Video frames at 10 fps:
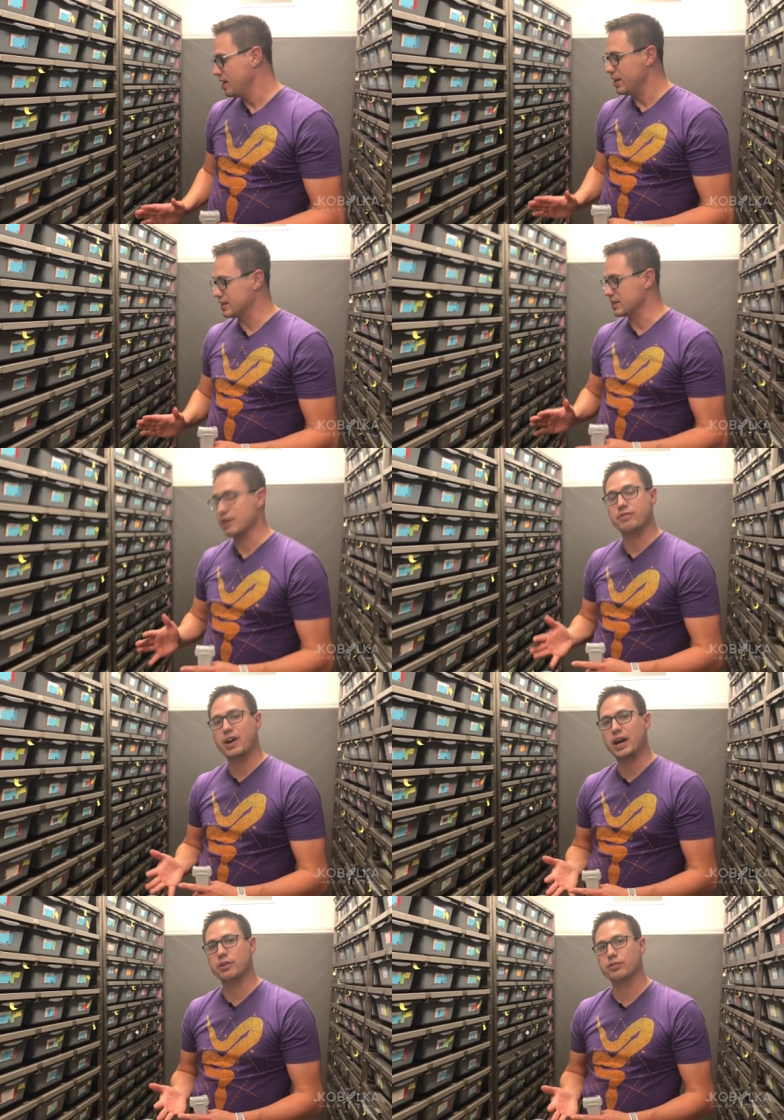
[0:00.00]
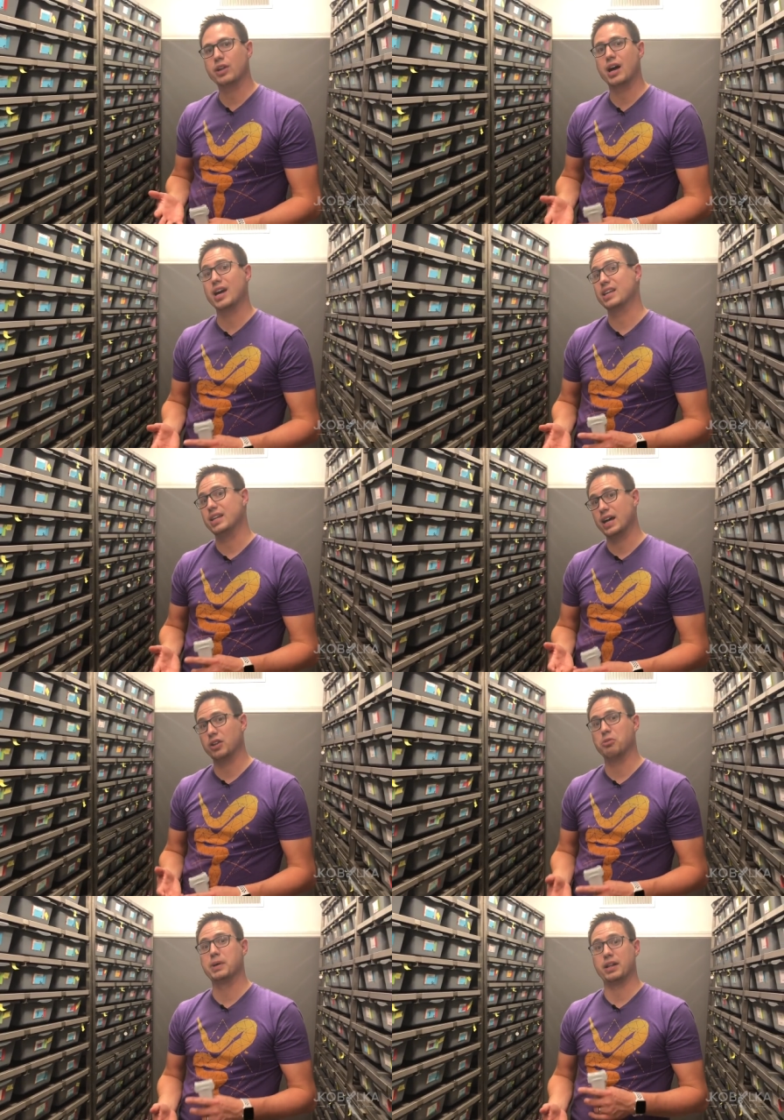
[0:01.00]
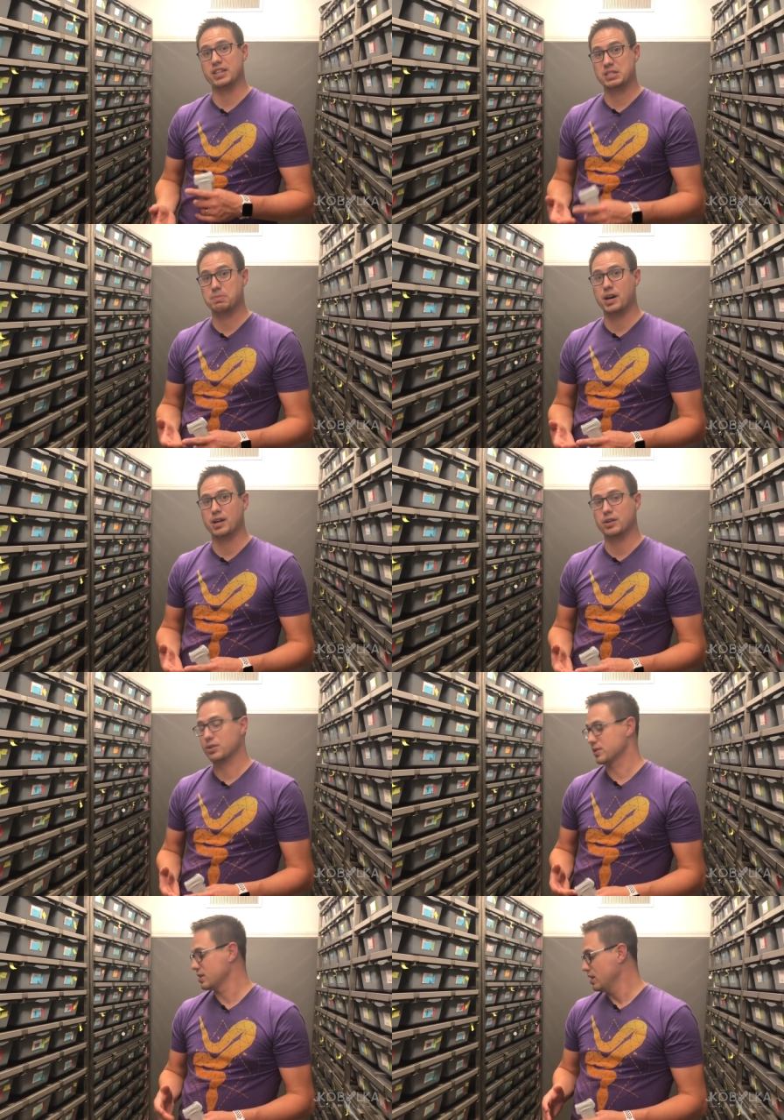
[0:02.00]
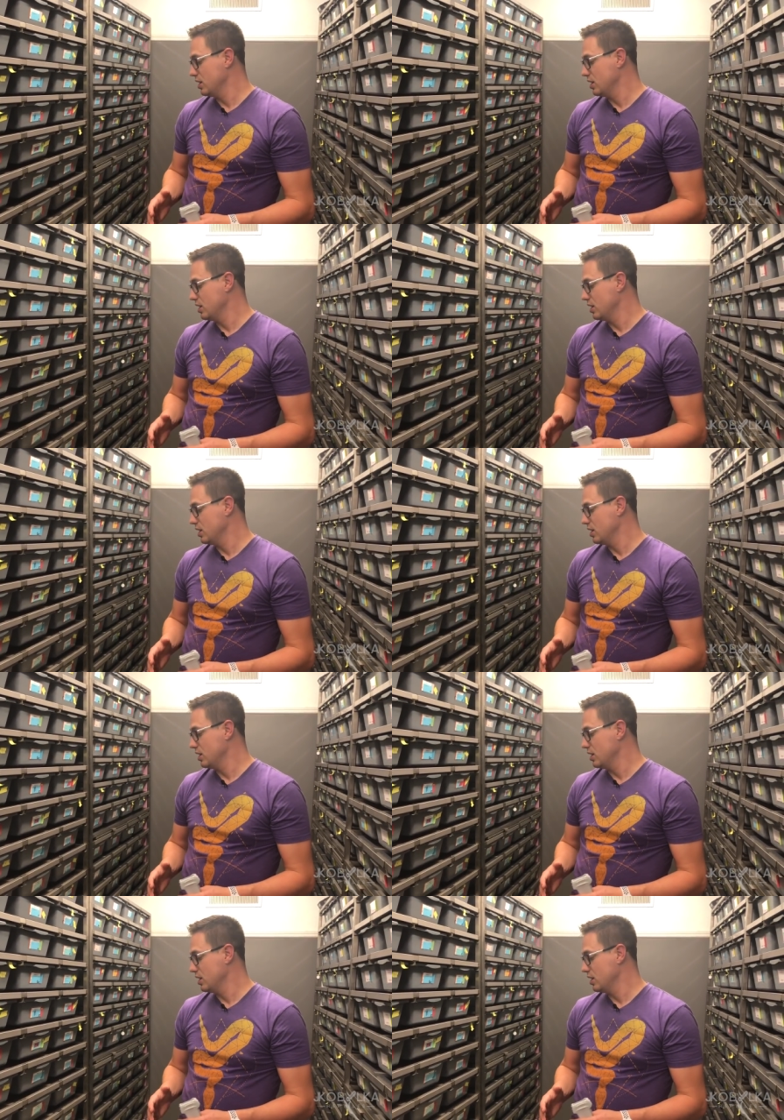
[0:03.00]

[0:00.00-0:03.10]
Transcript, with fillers: This is a Firefly Yellow Belly Spot Nose.